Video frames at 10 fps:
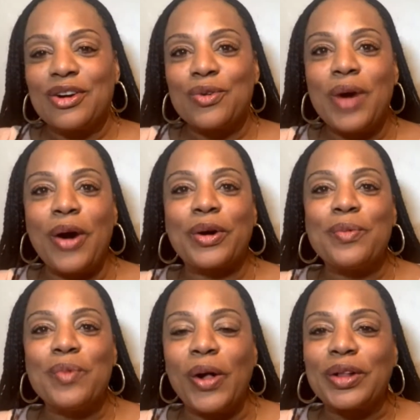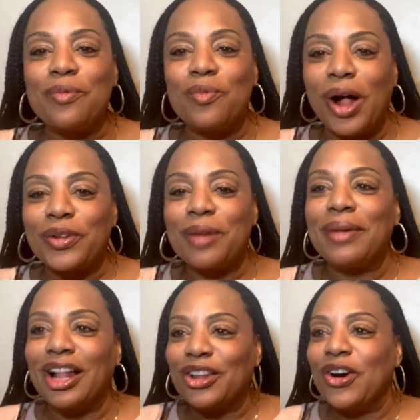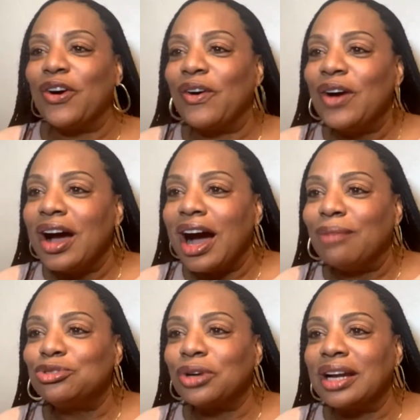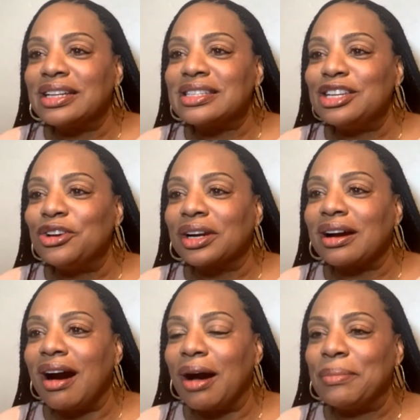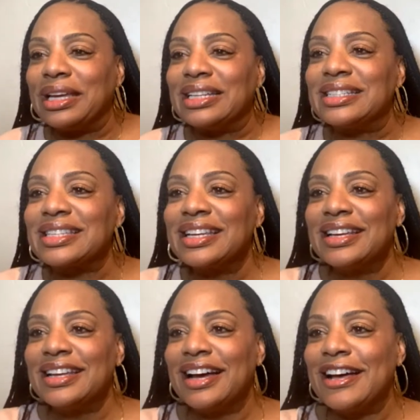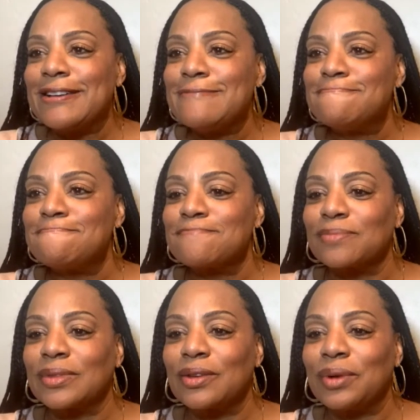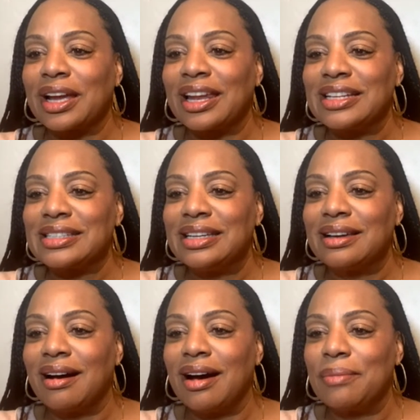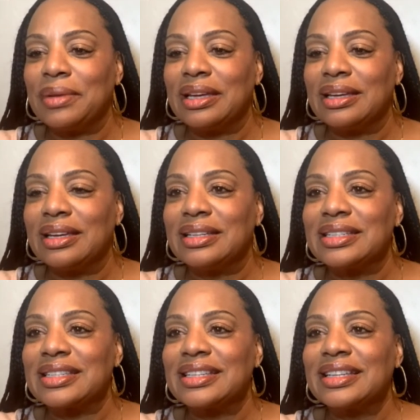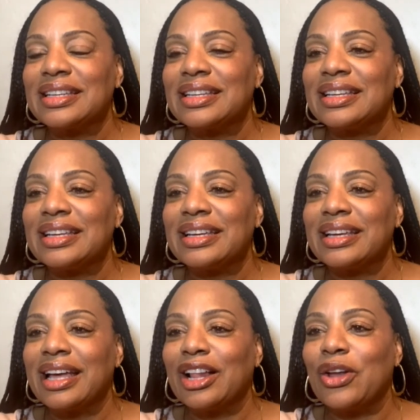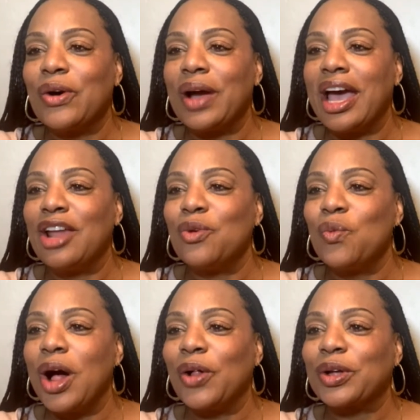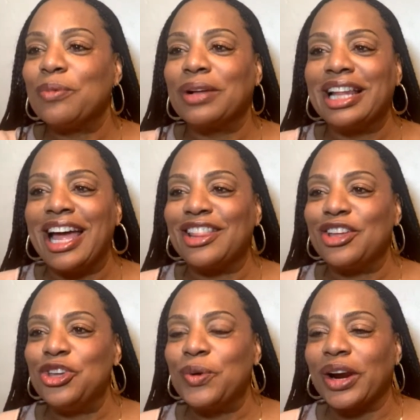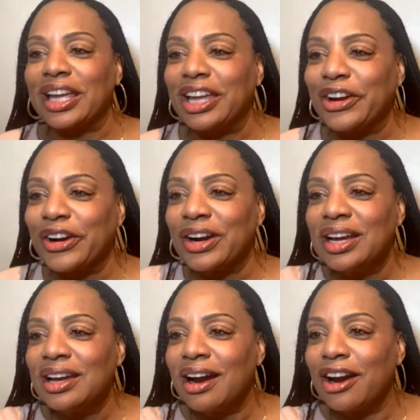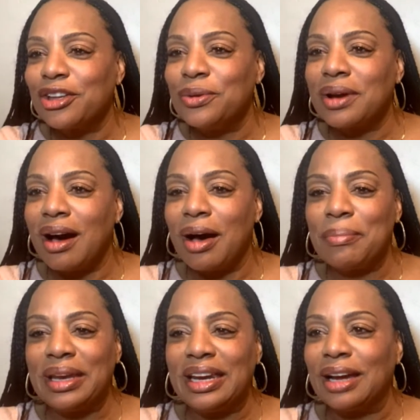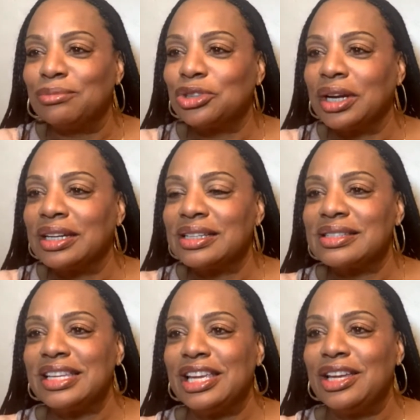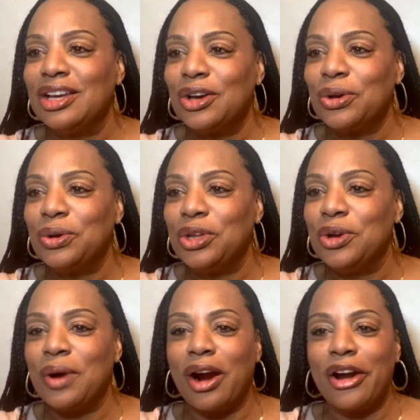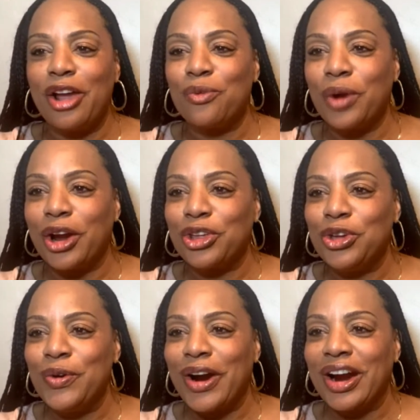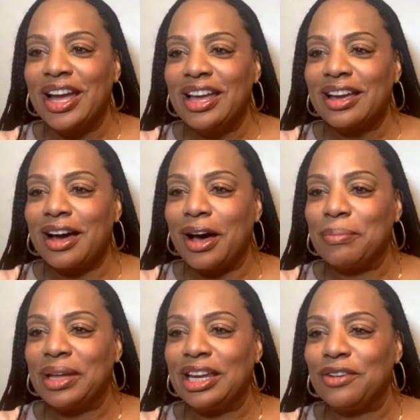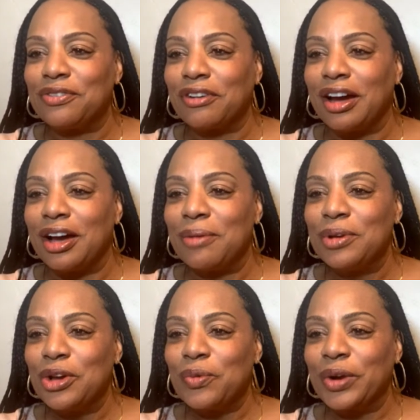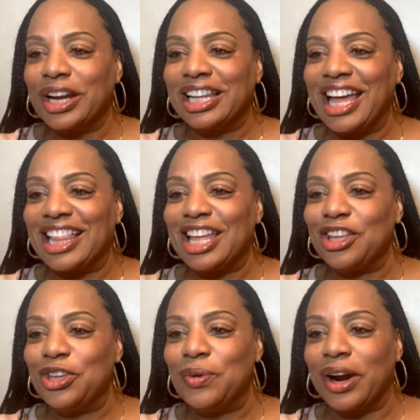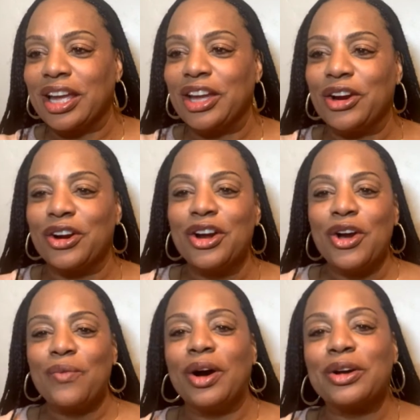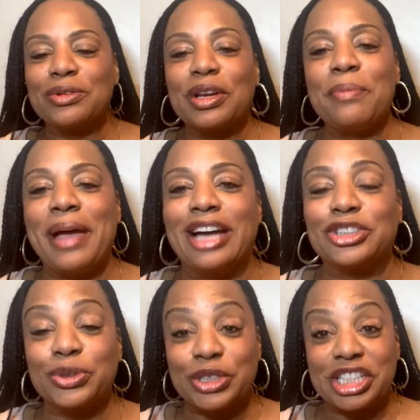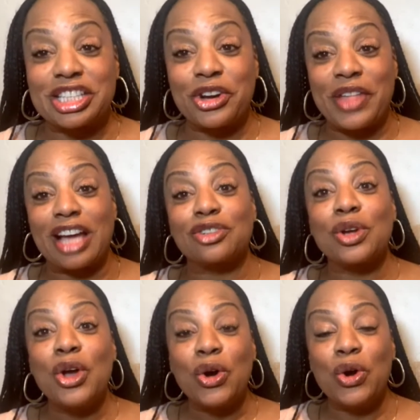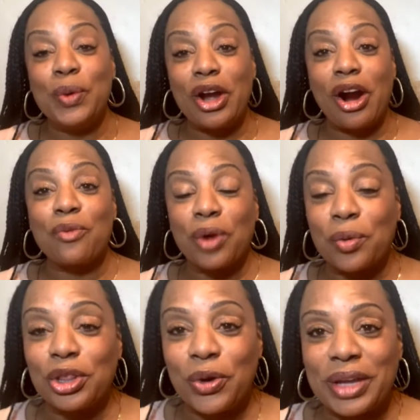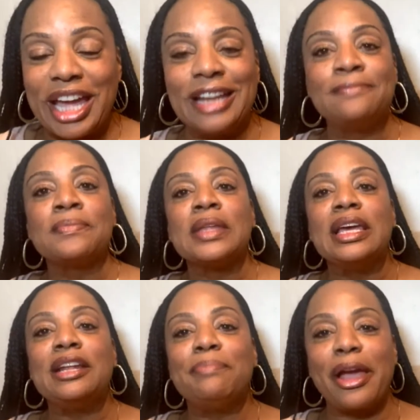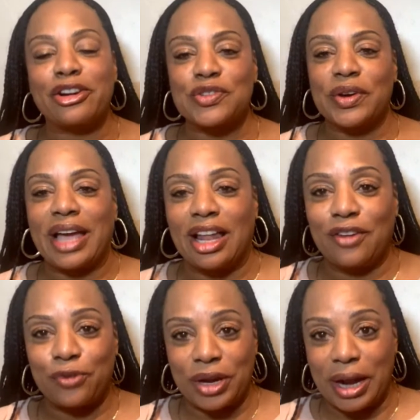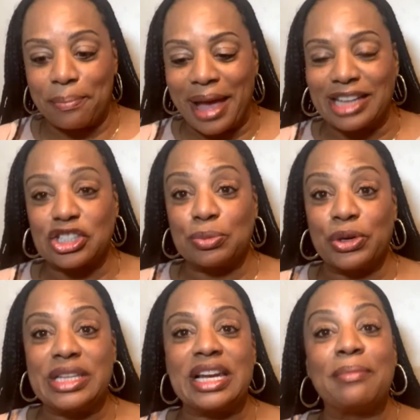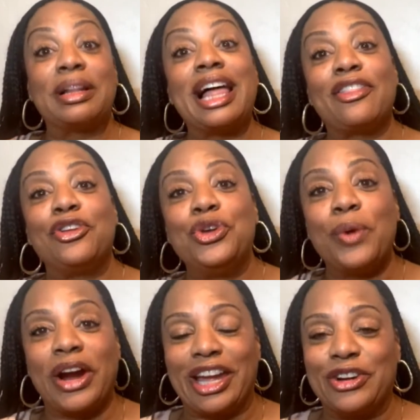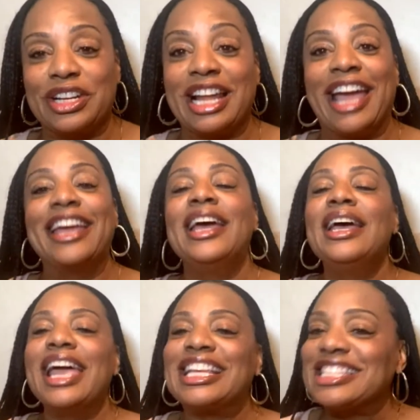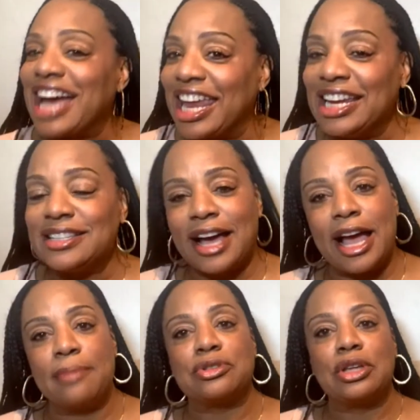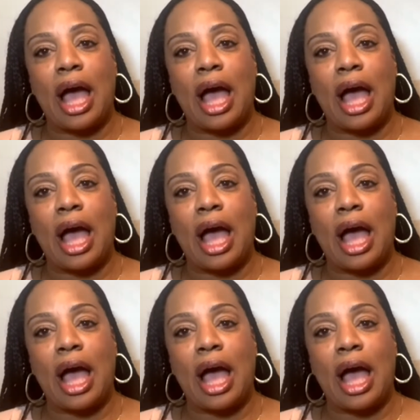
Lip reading: Welcome, welcome, welcome. Hello. I'm trying to see your comments. Can I see comments? Hello and welcome. Glad that you are here. Are you commenting? I'm trying to see who you are and where you are commenting from. We're glad that you are here. Welcome to Compassion Christian Center. That's who we are and where we're located in Bakersfield, California. And I'm Pastor Maurice, and I'm glad that you are here tonight. Exciting times.